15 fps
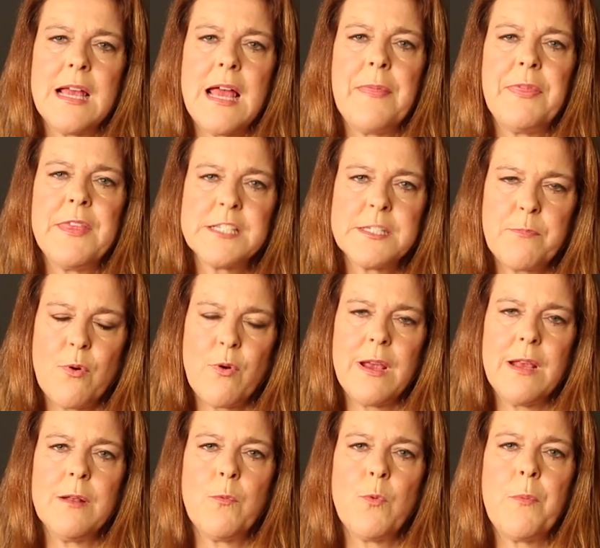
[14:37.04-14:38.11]
at this
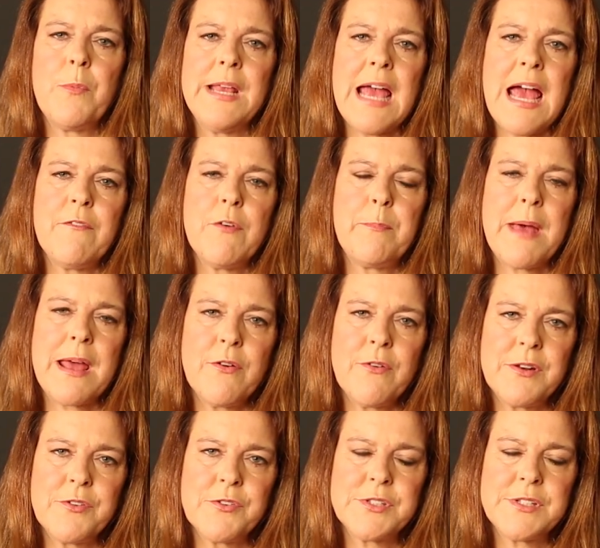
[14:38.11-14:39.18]
point when we have a better
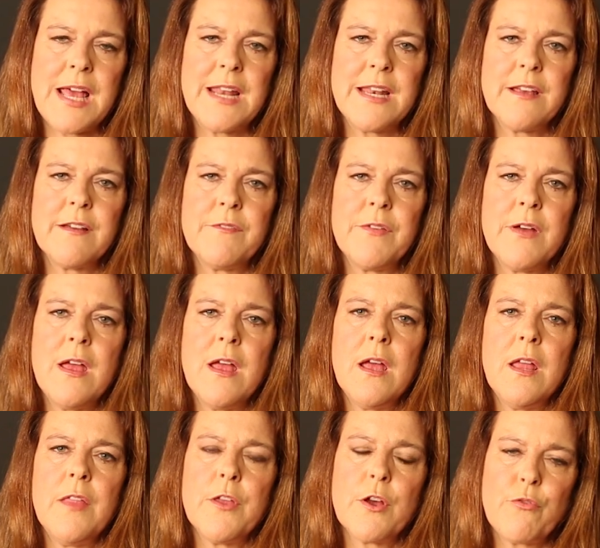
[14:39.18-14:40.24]
understanding of
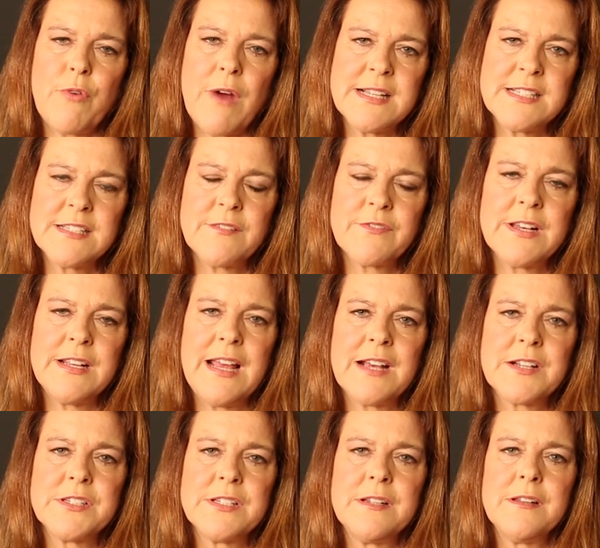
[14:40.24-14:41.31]
the crisis of
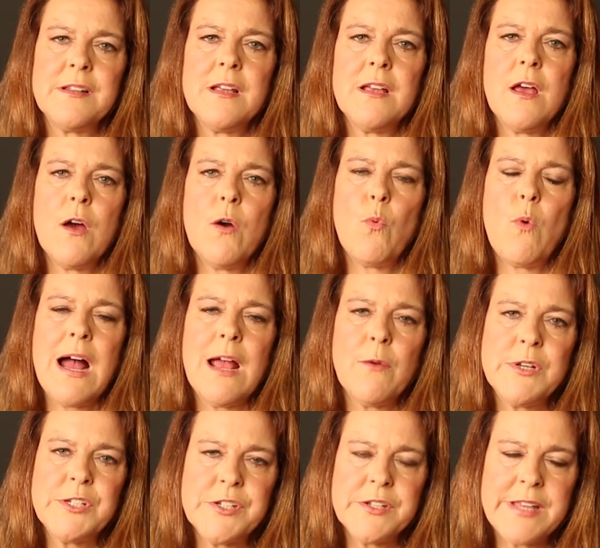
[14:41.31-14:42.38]
connection, why
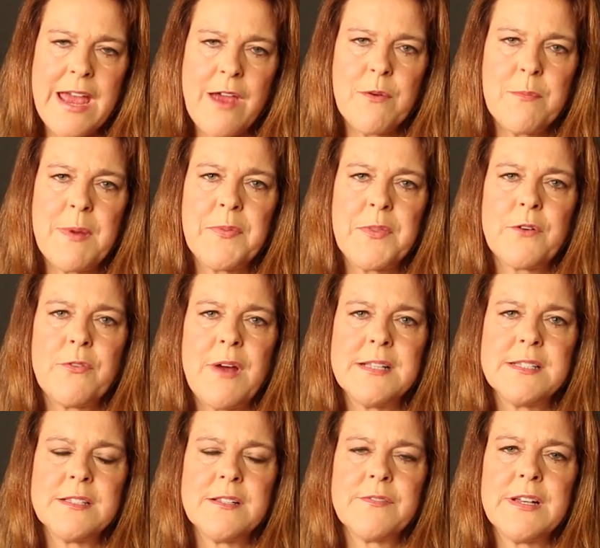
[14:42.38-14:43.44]
we should care about the
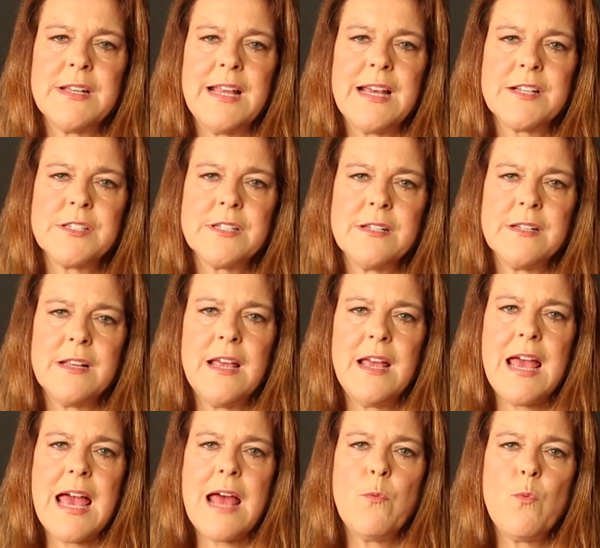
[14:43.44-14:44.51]
crisis of connection,
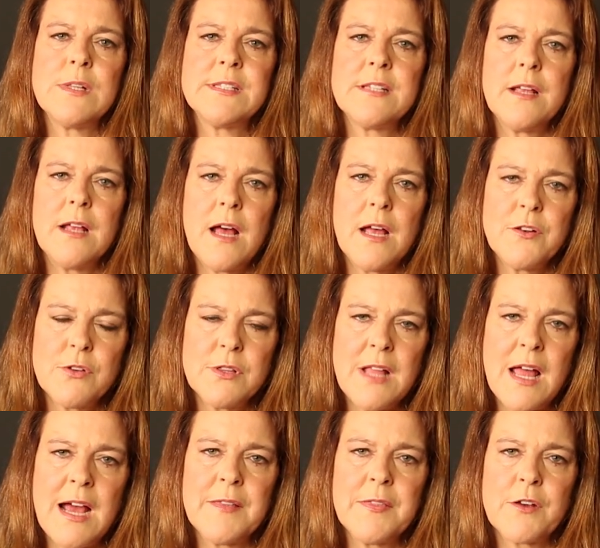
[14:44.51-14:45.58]
and what's
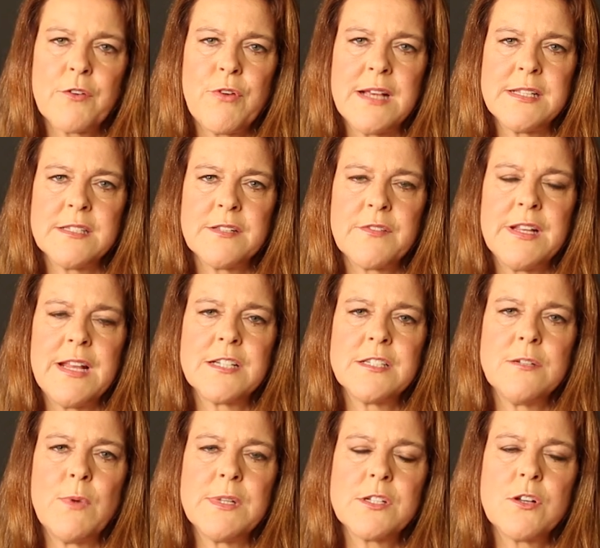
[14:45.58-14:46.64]
underlying the crisis of
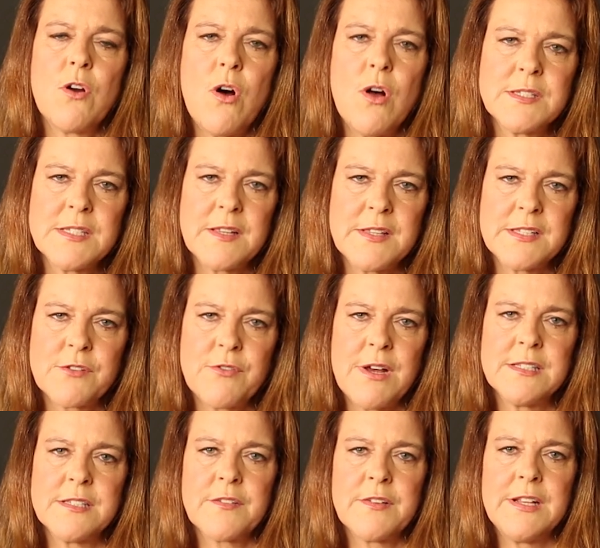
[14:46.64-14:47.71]
connection, what's causing this
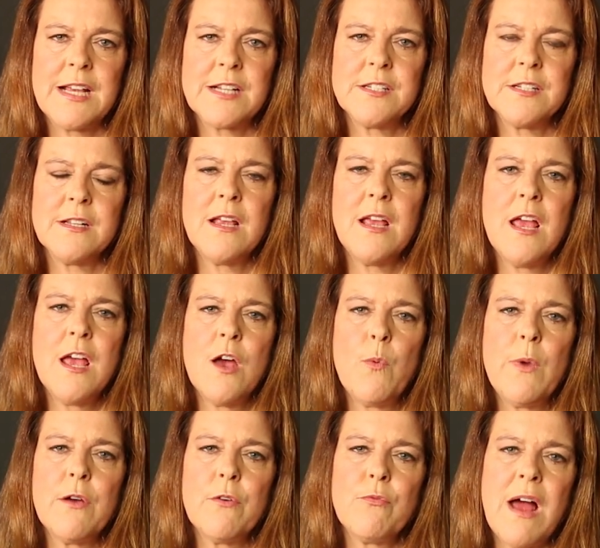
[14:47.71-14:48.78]
crisis of connection.
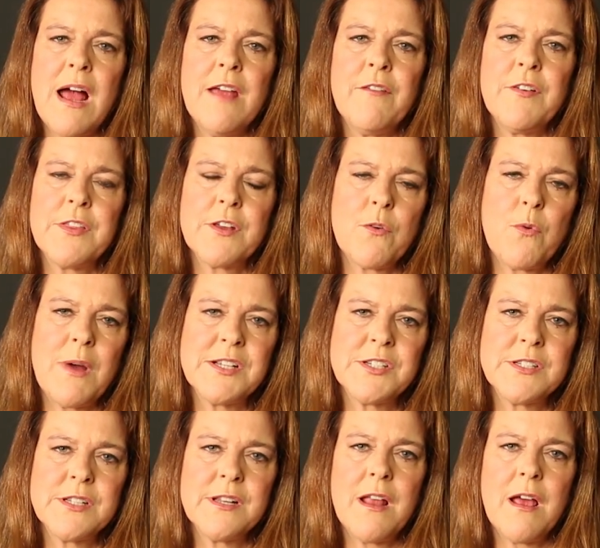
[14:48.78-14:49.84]
We arrive at the
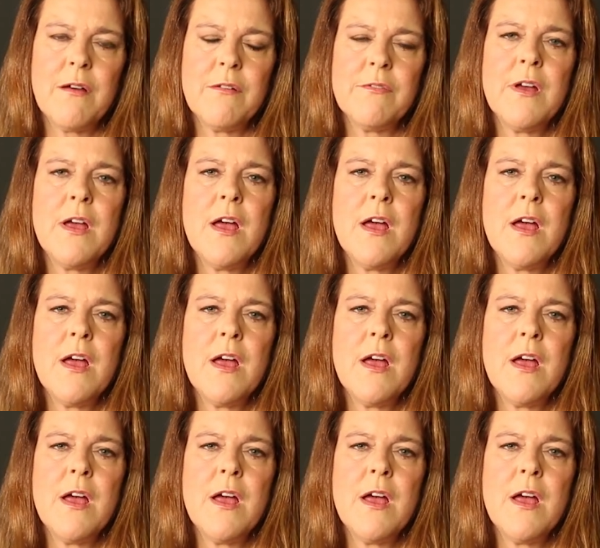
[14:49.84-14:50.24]
question of